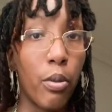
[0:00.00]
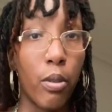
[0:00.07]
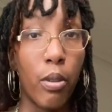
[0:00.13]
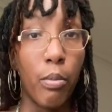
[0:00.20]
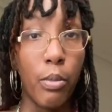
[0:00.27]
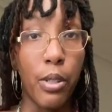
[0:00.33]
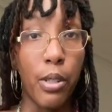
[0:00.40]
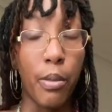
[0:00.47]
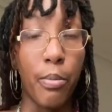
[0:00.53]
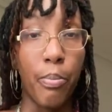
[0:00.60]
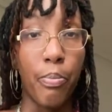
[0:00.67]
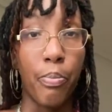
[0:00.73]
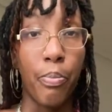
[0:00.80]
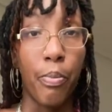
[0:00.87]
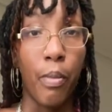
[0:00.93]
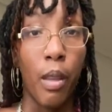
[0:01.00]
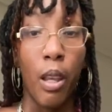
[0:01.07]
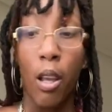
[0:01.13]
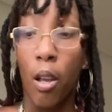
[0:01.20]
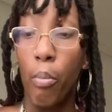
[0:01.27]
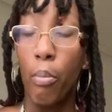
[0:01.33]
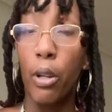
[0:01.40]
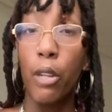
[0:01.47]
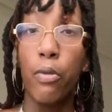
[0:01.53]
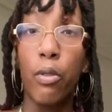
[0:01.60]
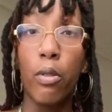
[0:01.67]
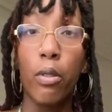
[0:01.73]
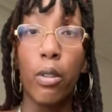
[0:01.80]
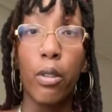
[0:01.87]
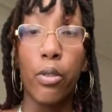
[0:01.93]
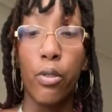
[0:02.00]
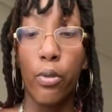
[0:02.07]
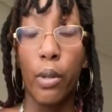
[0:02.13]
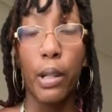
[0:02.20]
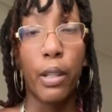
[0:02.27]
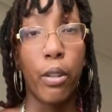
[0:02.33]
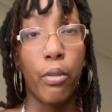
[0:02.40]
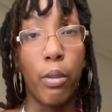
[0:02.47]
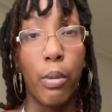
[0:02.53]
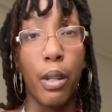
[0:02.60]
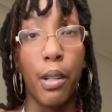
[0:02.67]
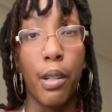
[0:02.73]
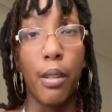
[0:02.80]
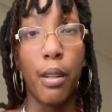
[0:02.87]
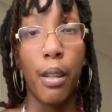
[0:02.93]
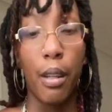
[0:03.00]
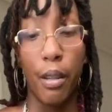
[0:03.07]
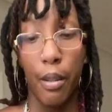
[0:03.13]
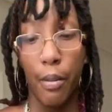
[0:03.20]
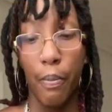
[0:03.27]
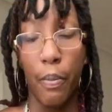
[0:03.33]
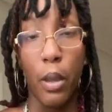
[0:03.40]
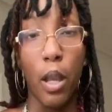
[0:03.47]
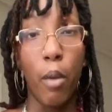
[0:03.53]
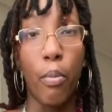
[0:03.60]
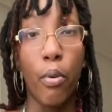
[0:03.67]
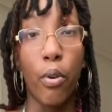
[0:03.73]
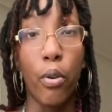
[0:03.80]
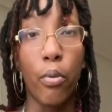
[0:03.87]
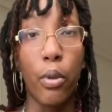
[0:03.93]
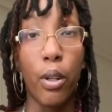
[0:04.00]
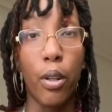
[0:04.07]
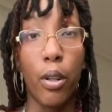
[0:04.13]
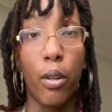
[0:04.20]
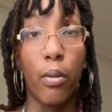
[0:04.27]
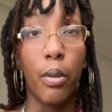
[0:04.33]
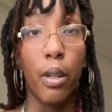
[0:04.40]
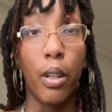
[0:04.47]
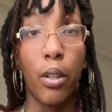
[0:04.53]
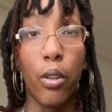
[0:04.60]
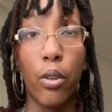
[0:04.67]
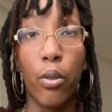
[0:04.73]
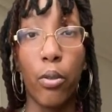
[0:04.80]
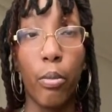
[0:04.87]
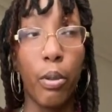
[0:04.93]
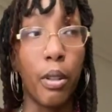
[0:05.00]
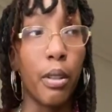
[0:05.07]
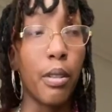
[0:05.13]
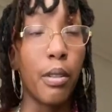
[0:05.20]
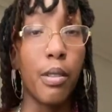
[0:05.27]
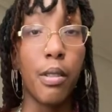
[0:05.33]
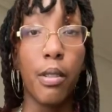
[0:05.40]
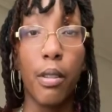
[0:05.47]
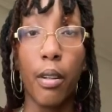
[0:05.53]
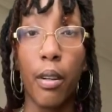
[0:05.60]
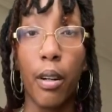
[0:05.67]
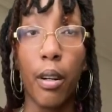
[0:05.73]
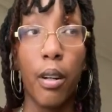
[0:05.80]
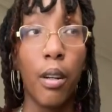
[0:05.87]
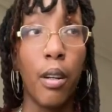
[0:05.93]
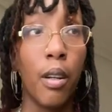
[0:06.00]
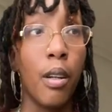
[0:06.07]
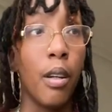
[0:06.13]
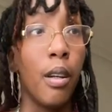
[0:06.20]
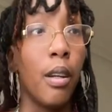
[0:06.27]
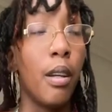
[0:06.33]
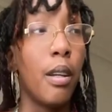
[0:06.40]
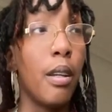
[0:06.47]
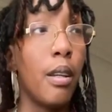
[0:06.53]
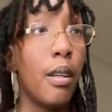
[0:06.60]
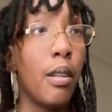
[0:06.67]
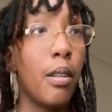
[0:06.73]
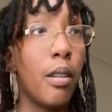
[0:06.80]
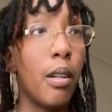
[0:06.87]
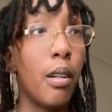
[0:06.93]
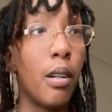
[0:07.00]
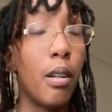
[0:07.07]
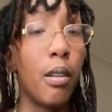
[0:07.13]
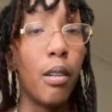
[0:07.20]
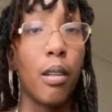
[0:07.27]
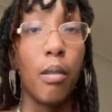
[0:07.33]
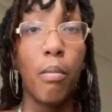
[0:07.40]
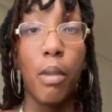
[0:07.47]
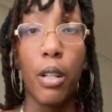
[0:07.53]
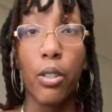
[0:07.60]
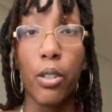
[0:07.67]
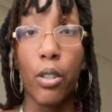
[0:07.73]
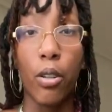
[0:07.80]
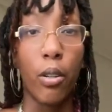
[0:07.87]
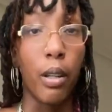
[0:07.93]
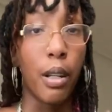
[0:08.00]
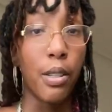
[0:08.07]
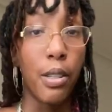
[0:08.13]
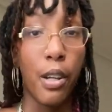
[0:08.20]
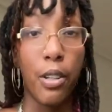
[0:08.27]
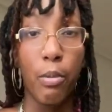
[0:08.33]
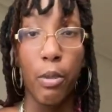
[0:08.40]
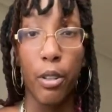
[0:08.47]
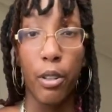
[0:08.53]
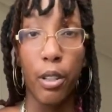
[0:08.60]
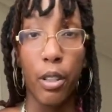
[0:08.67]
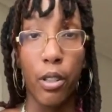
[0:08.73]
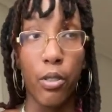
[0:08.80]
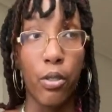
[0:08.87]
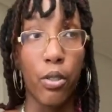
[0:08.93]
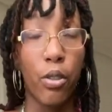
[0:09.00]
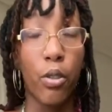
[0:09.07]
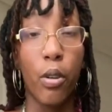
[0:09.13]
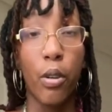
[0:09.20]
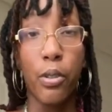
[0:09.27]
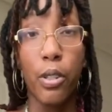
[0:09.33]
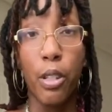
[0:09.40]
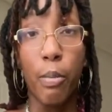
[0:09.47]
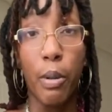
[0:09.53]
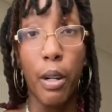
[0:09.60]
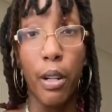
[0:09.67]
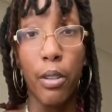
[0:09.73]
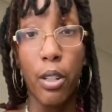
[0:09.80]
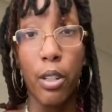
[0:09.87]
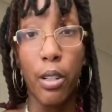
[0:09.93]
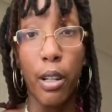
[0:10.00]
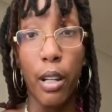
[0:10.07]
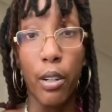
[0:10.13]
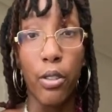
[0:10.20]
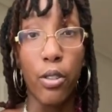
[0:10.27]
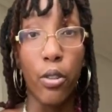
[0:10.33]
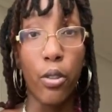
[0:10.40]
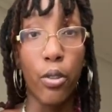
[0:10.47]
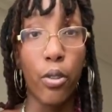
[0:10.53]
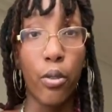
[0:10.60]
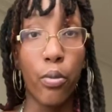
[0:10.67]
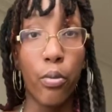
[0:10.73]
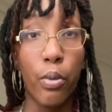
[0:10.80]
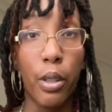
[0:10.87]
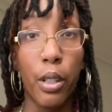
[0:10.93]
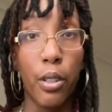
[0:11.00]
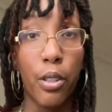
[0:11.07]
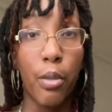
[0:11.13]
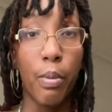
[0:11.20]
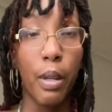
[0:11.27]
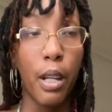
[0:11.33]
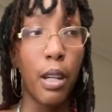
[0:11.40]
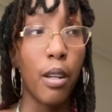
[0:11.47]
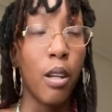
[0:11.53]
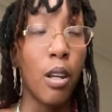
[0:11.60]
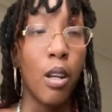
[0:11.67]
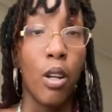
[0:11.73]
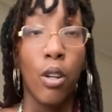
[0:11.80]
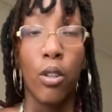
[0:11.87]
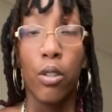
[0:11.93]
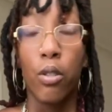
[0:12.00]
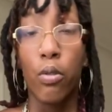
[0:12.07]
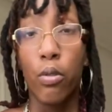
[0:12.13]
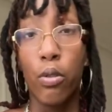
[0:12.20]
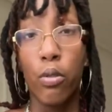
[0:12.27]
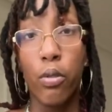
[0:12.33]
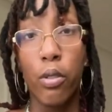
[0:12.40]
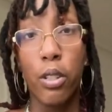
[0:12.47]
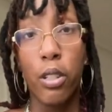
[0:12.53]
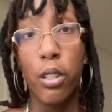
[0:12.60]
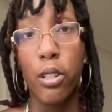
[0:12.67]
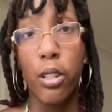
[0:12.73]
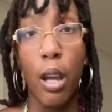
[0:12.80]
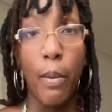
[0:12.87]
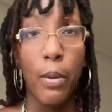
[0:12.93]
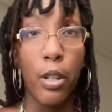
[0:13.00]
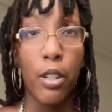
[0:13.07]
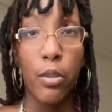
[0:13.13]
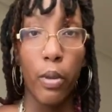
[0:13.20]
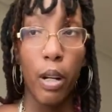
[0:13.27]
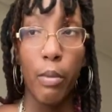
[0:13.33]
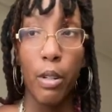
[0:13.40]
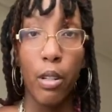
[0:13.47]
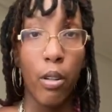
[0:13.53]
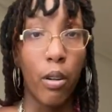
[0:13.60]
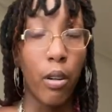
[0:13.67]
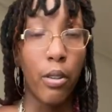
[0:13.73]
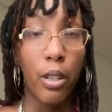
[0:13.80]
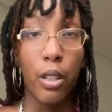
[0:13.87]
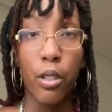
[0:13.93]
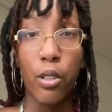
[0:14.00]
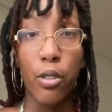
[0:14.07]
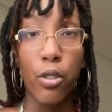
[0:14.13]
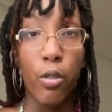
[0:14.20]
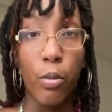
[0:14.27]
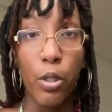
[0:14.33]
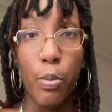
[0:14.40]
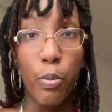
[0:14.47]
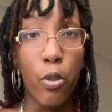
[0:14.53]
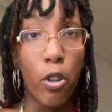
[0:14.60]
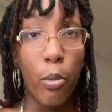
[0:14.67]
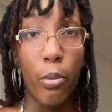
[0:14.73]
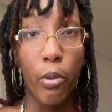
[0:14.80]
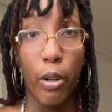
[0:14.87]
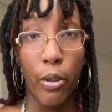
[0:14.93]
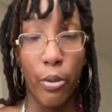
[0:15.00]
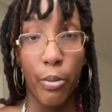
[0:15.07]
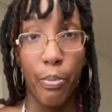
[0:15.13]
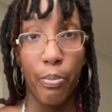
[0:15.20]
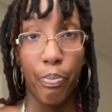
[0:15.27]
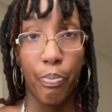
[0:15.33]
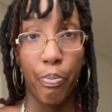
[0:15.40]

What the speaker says: they grow up Muslim. But if you look throughout the Caribbean, in Haiti, in Puerto Rico, in Cuba, in DR, in Mexico, a lot of South American countries, you go to the Polynesian islands, you go to Korea, Japan, you do the Japanese ramen, all they consume is pork broth.